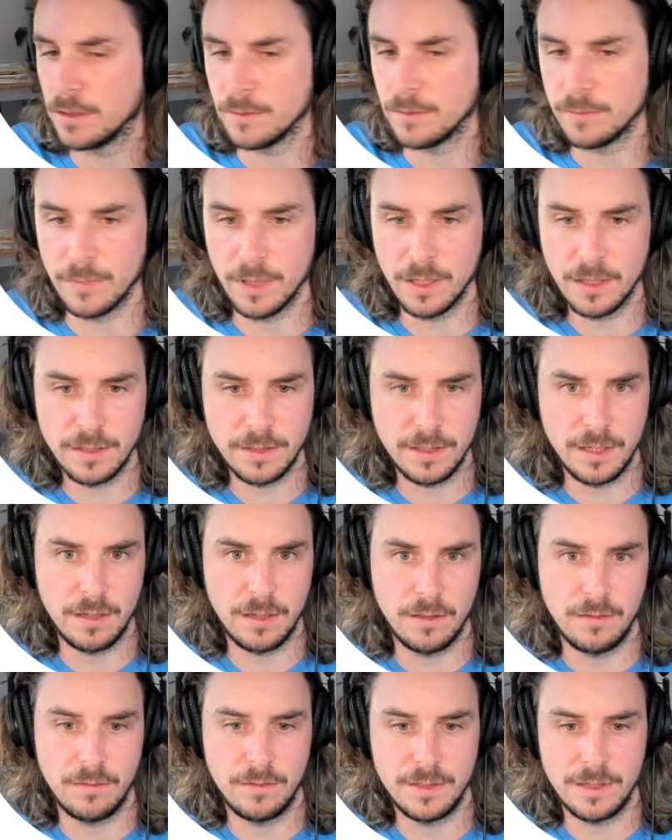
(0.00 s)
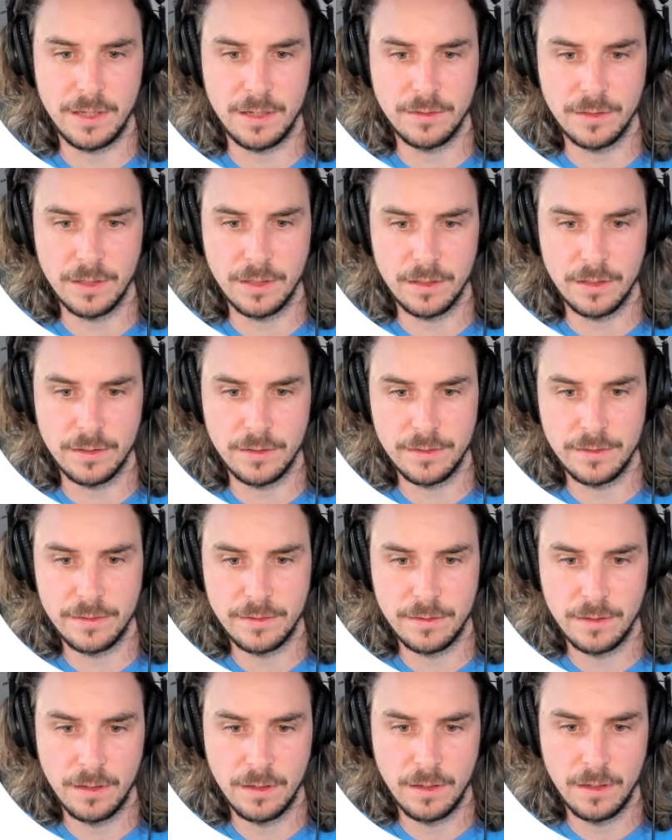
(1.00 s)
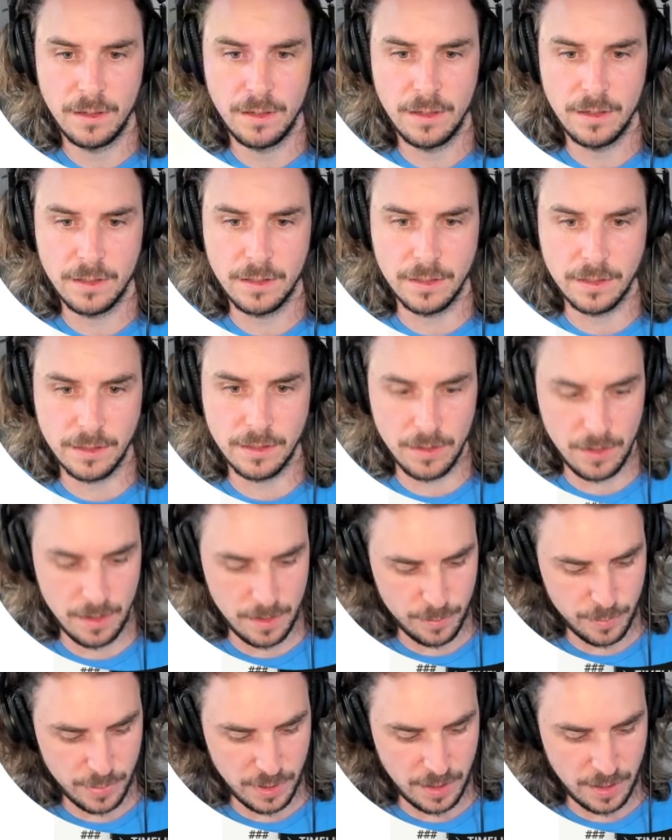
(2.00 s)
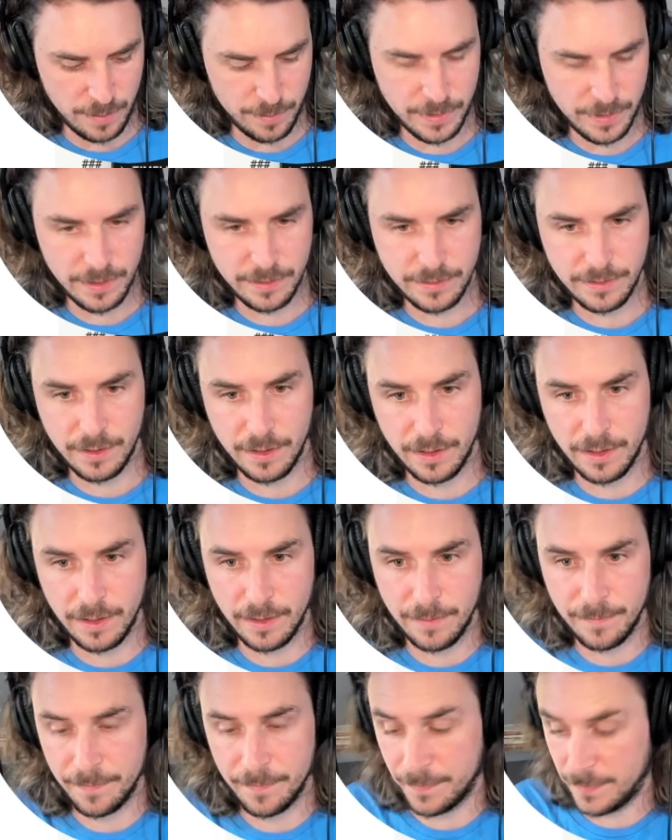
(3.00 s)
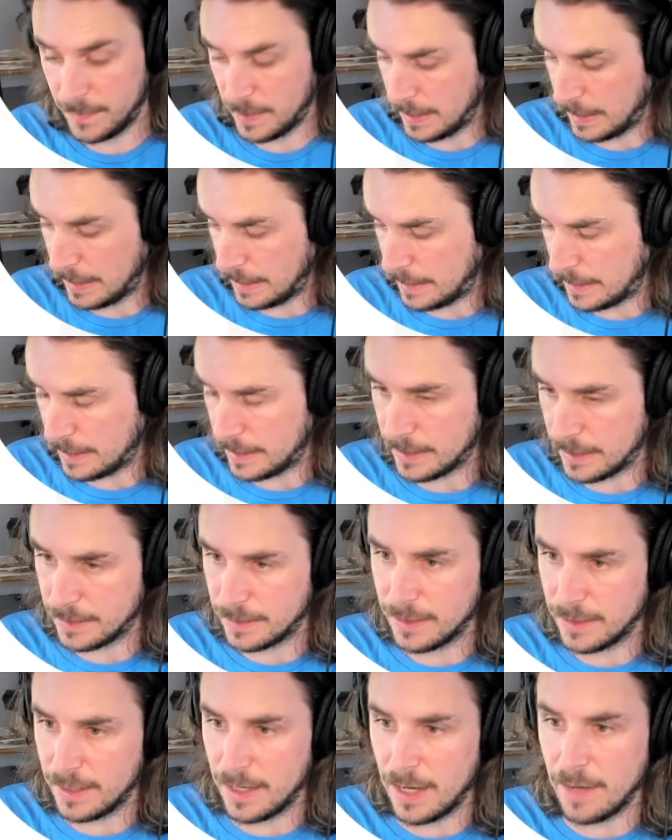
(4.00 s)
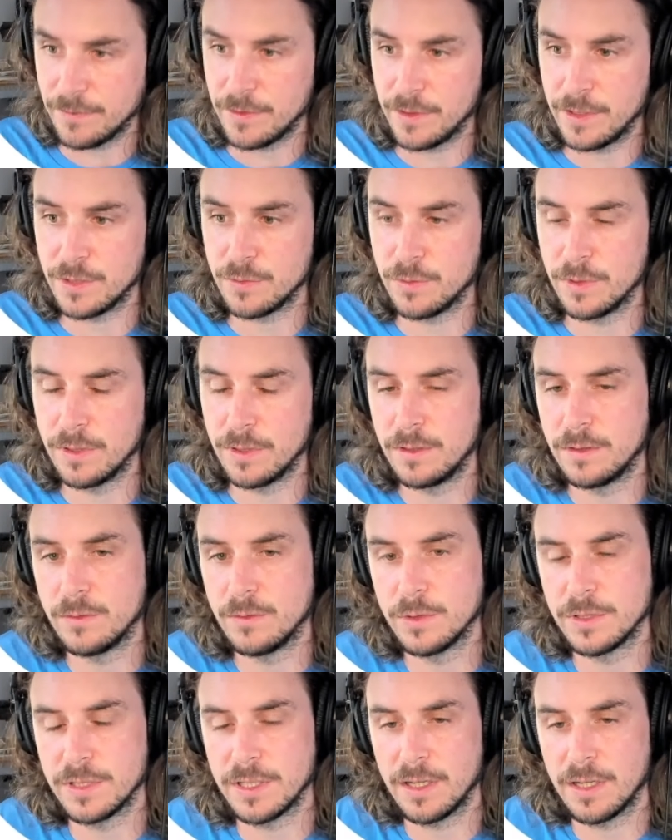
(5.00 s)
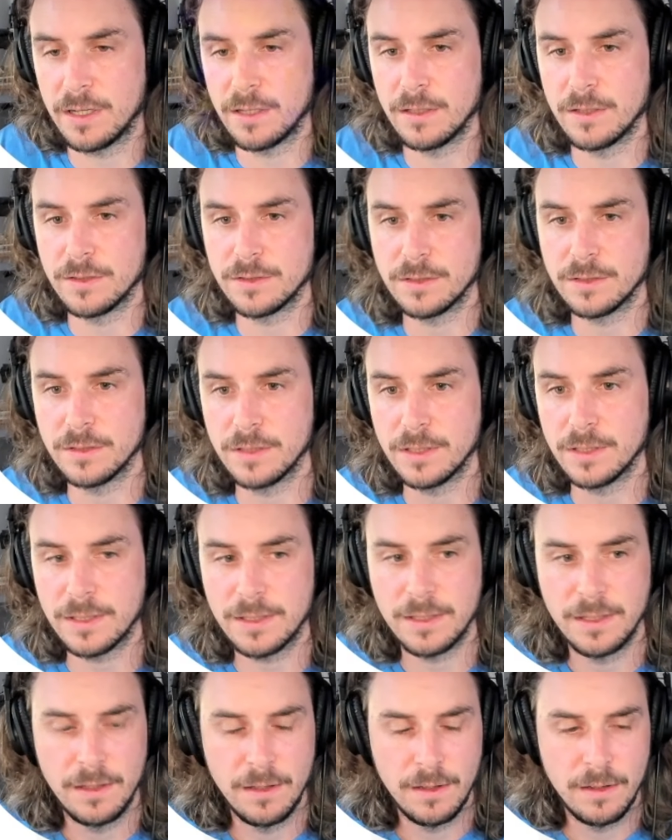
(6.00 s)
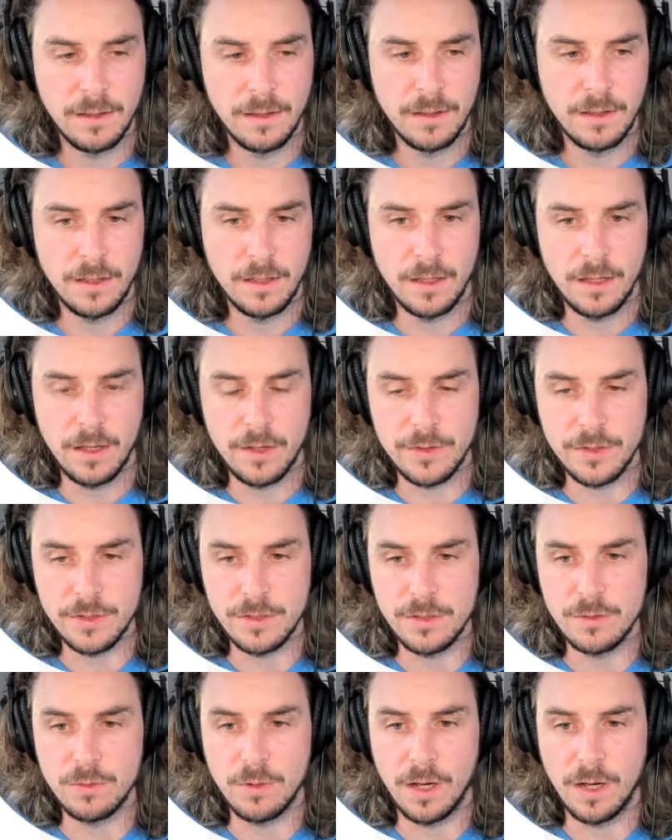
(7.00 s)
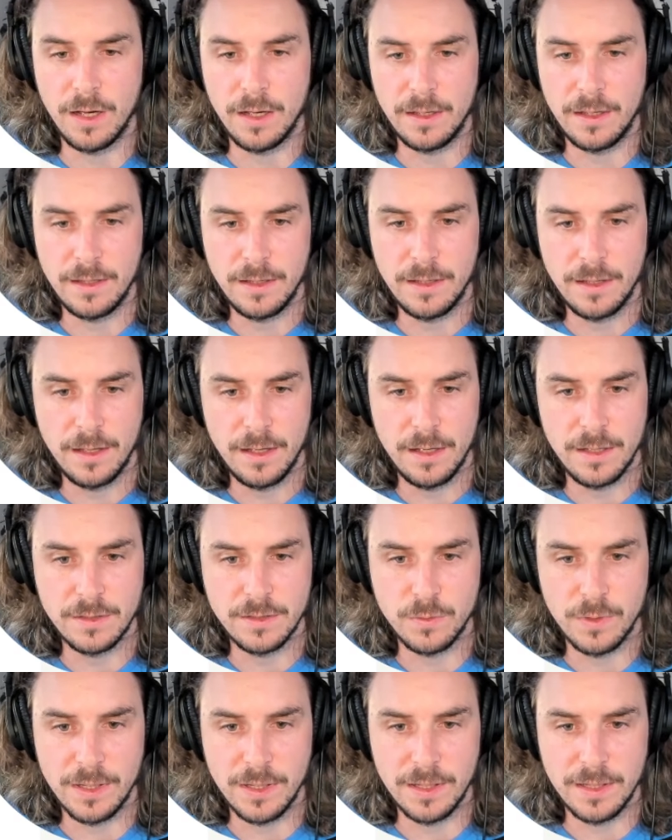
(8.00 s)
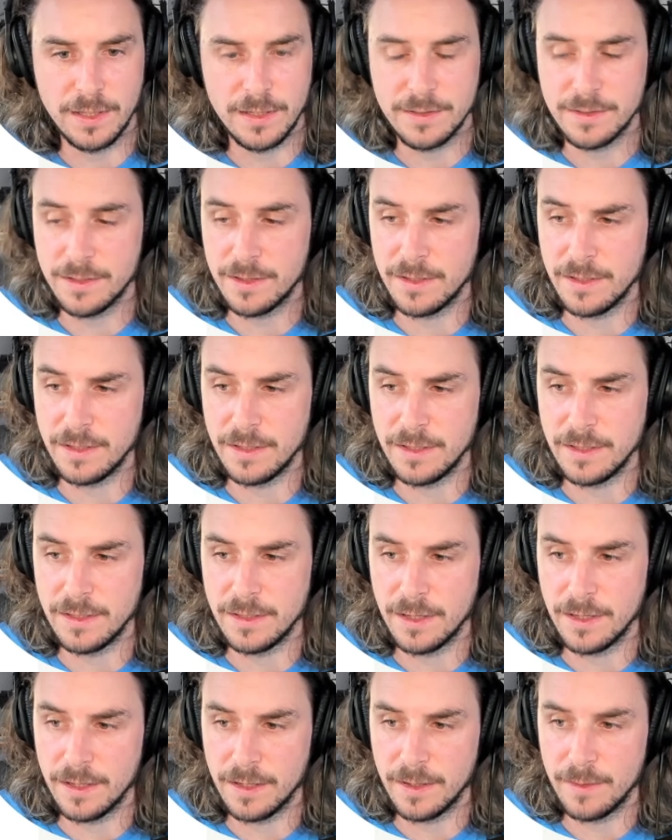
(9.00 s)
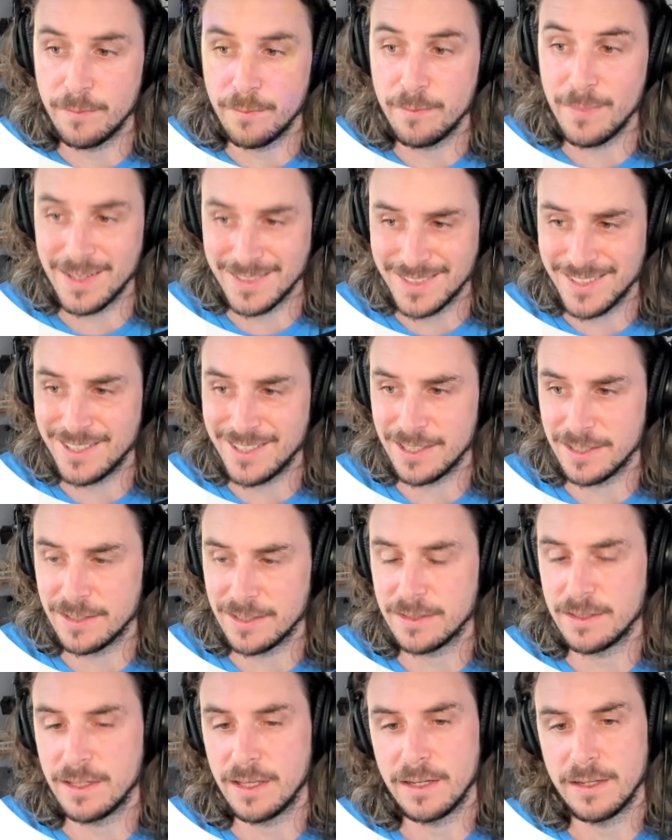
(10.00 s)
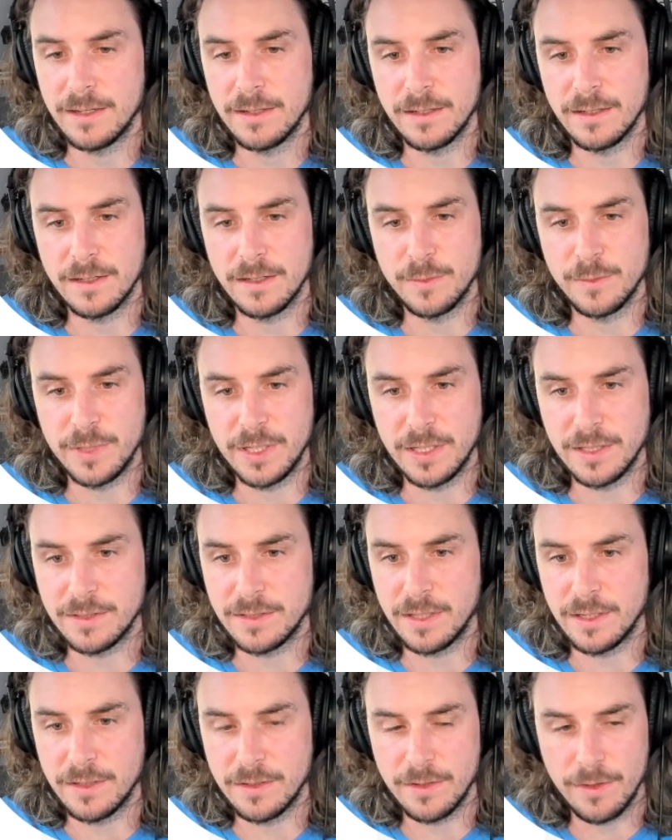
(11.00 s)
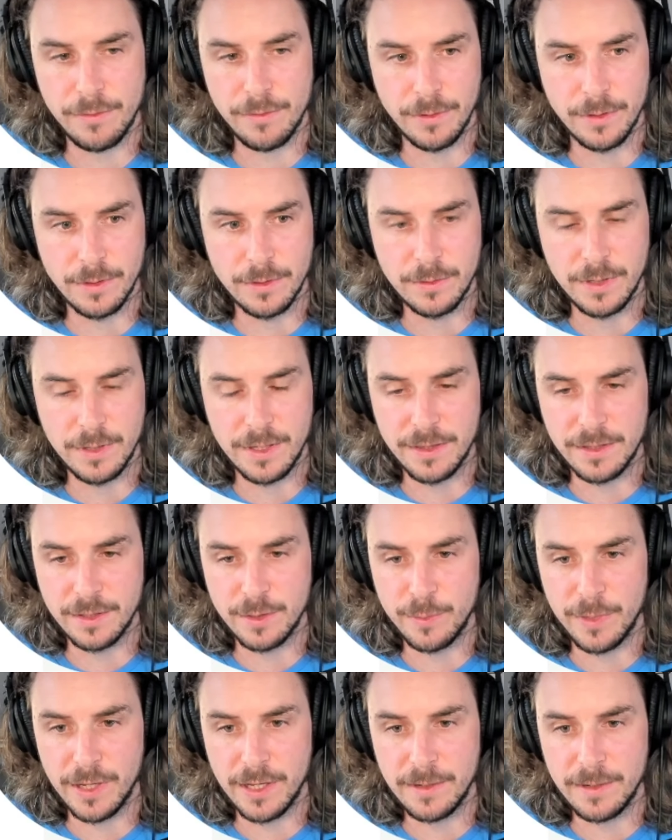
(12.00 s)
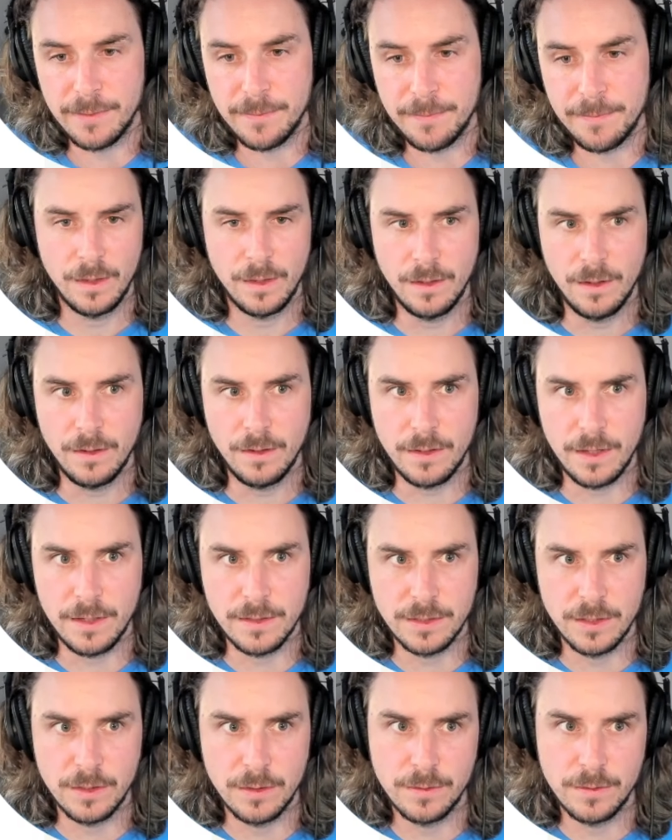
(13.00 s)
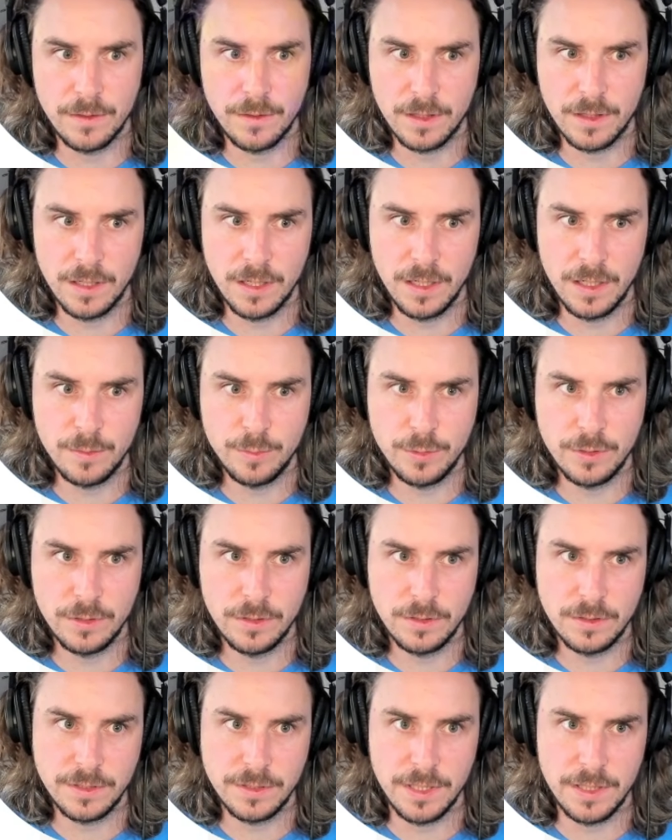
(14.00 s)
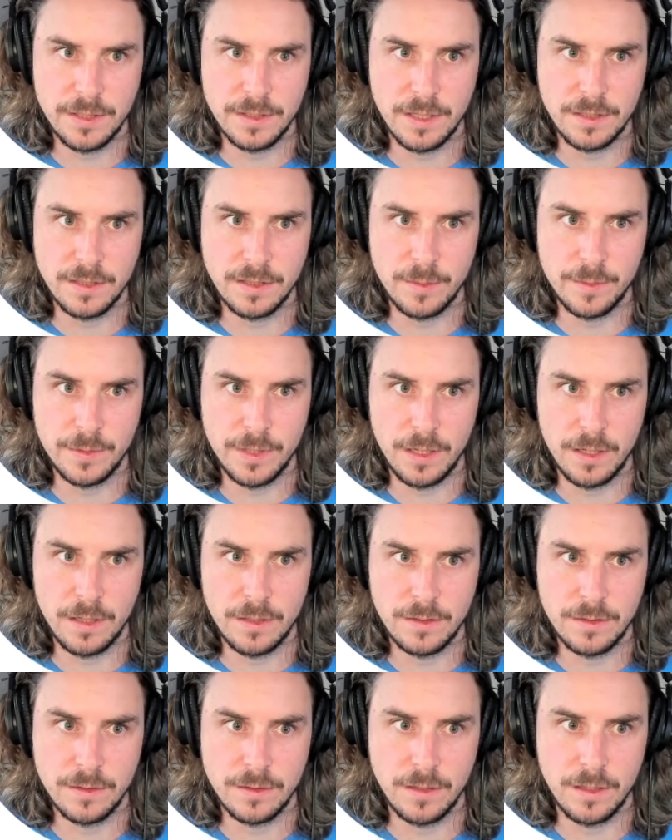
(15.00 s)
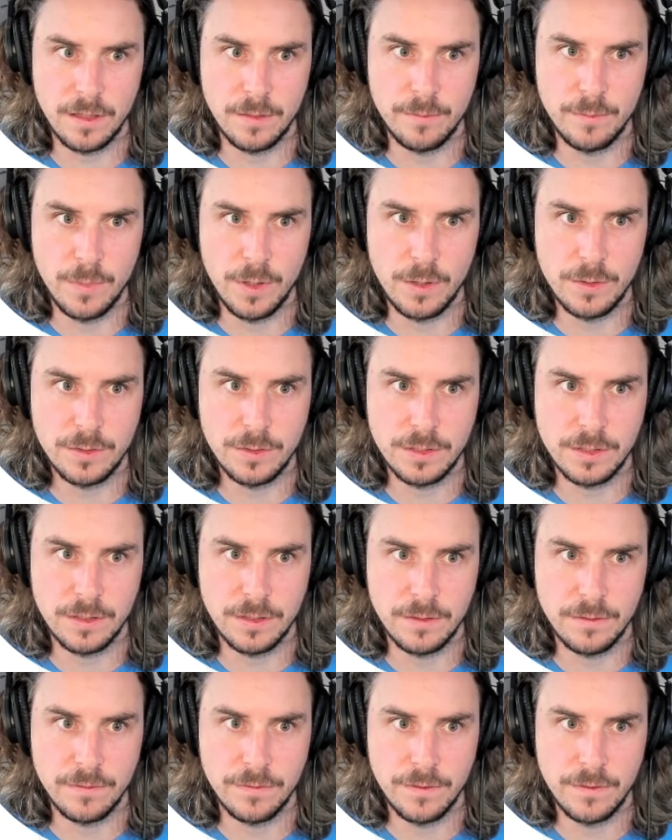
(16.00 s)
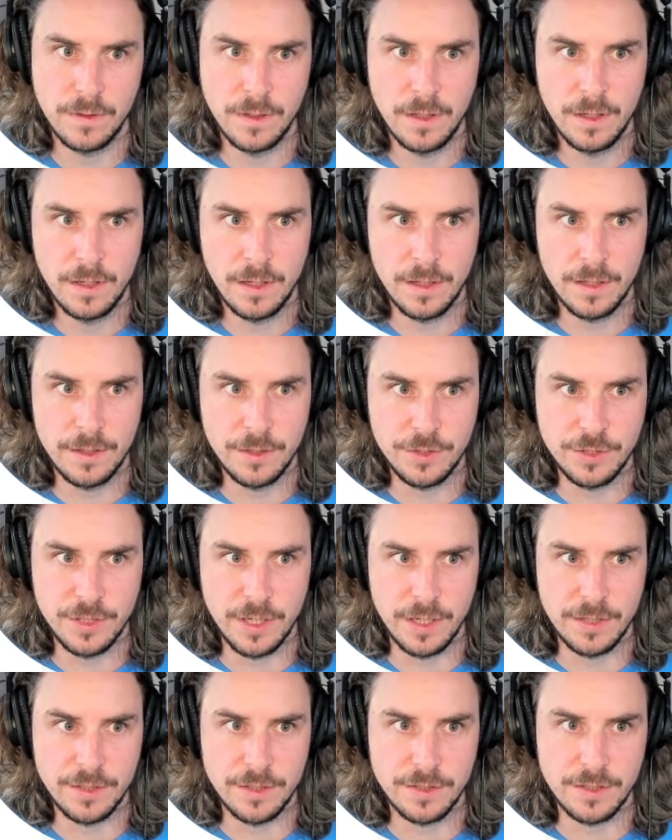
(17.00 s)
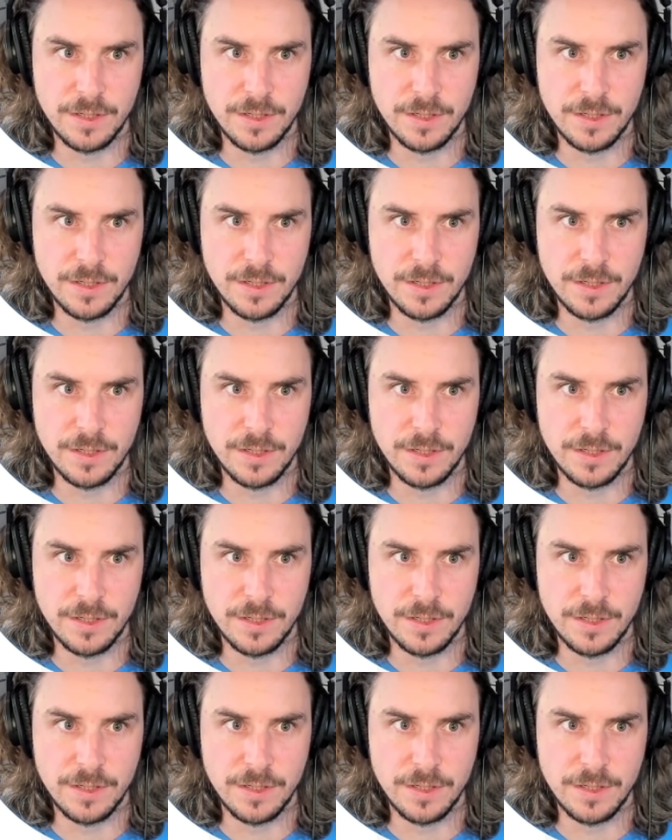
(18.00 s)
Markdown downloads. I'm going to go ahead and pop this in. And after this one, we'll take a closer look at the UI as well as the messages that are being sent through in the debate. Okay, so a couple CSS updates. Most of the changes are